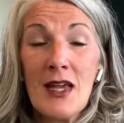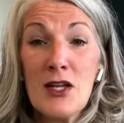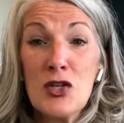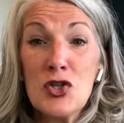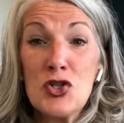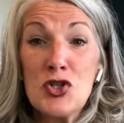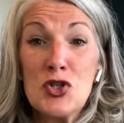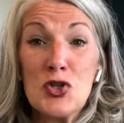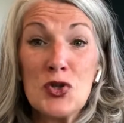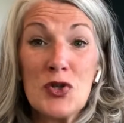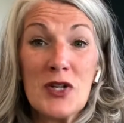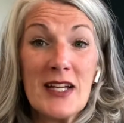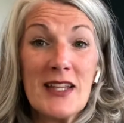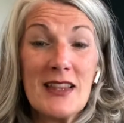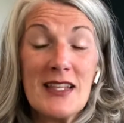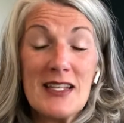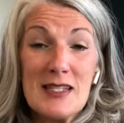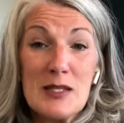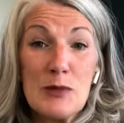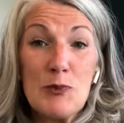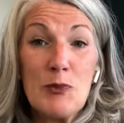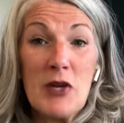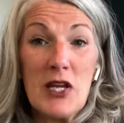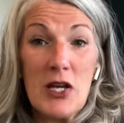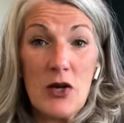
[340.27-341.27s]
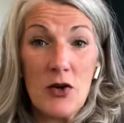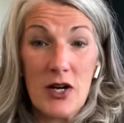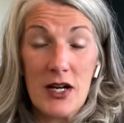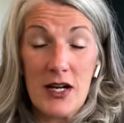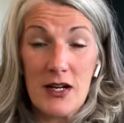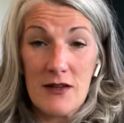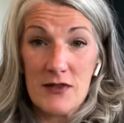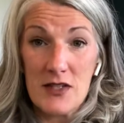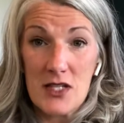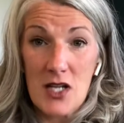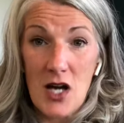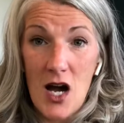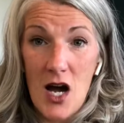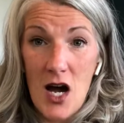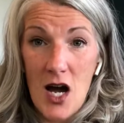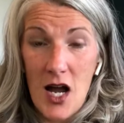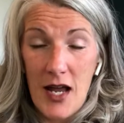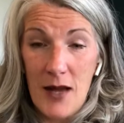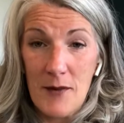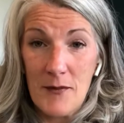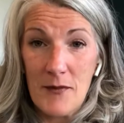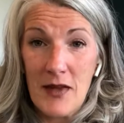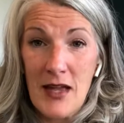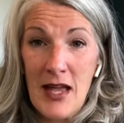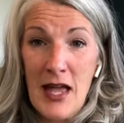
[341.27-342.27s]
during this period of
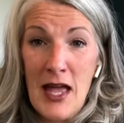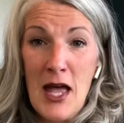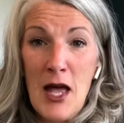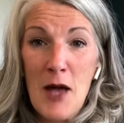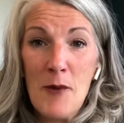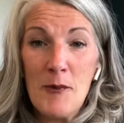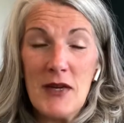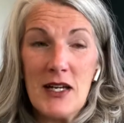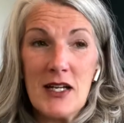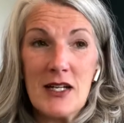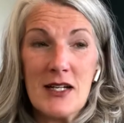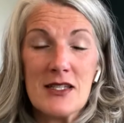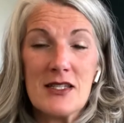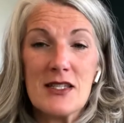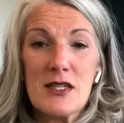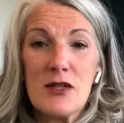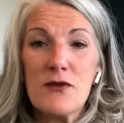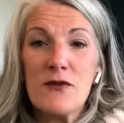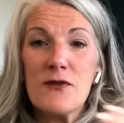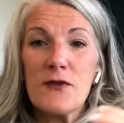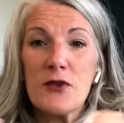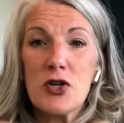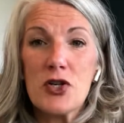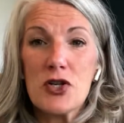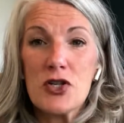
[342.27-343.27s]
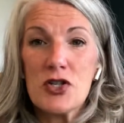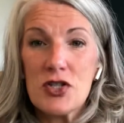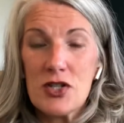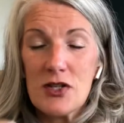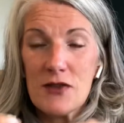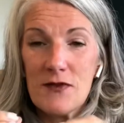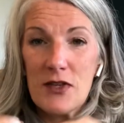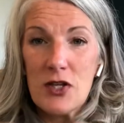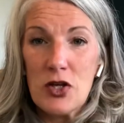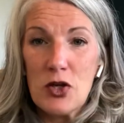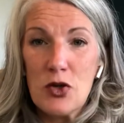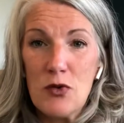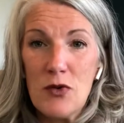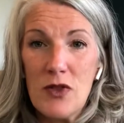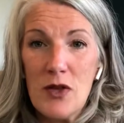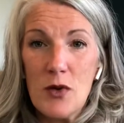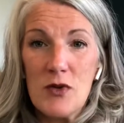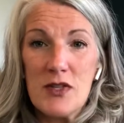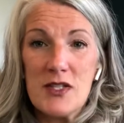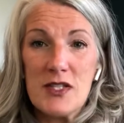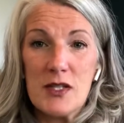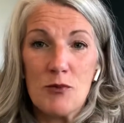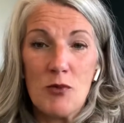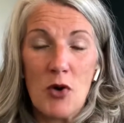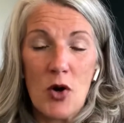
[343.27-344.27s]
time because the version of you that
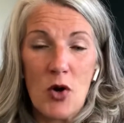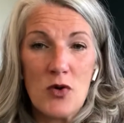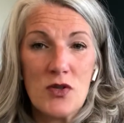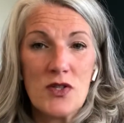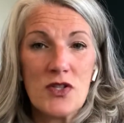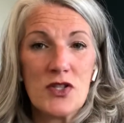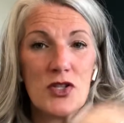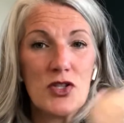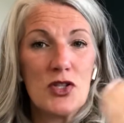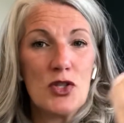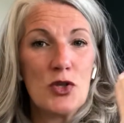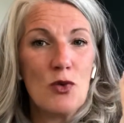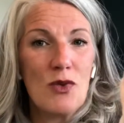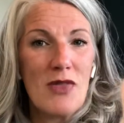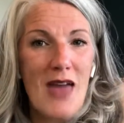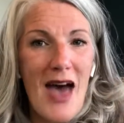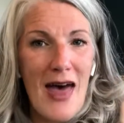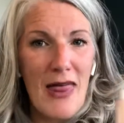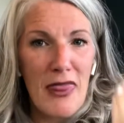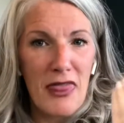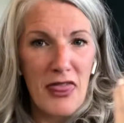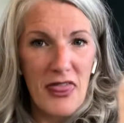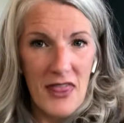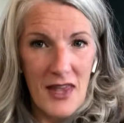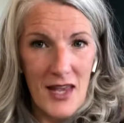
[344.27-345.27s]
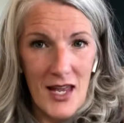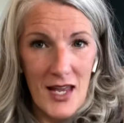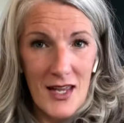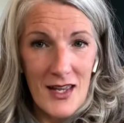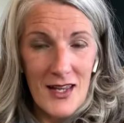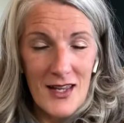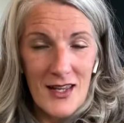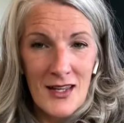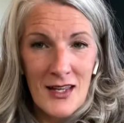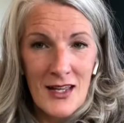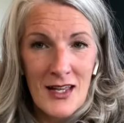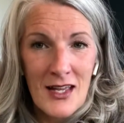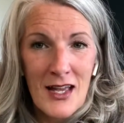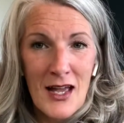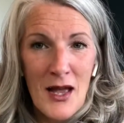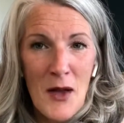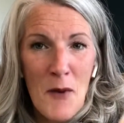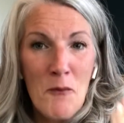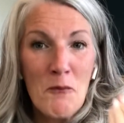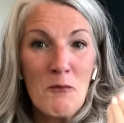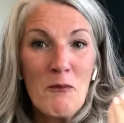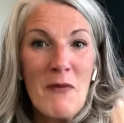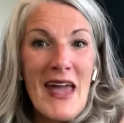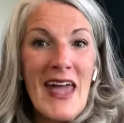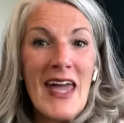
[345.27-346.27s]
was supposed to do that thing
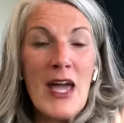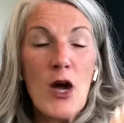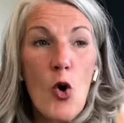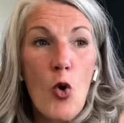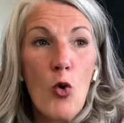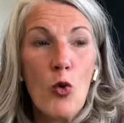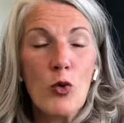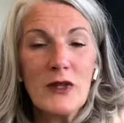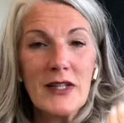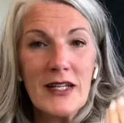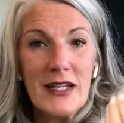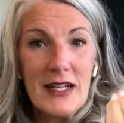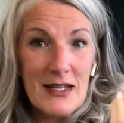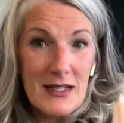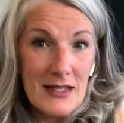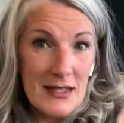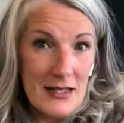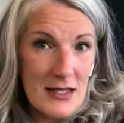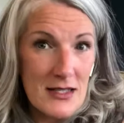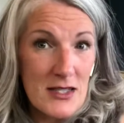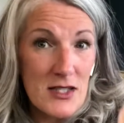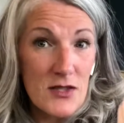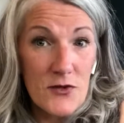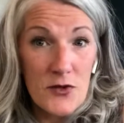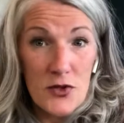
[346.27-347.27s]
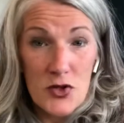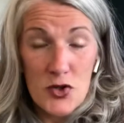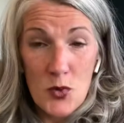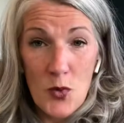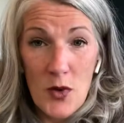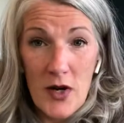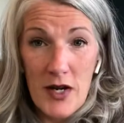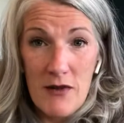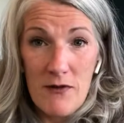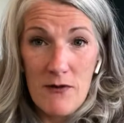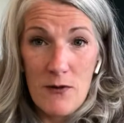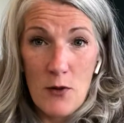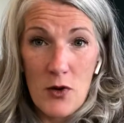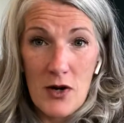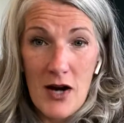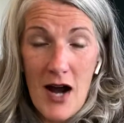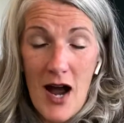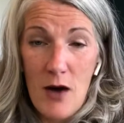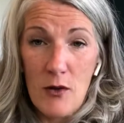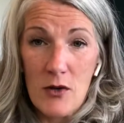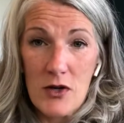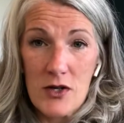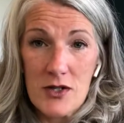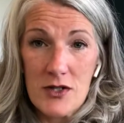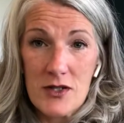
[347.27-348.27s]
may only exist for 24
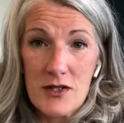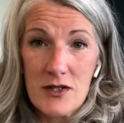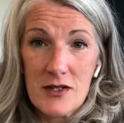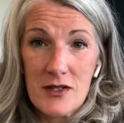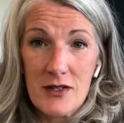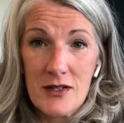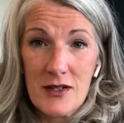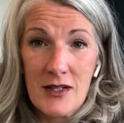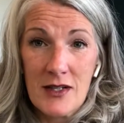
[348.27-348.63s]
hours.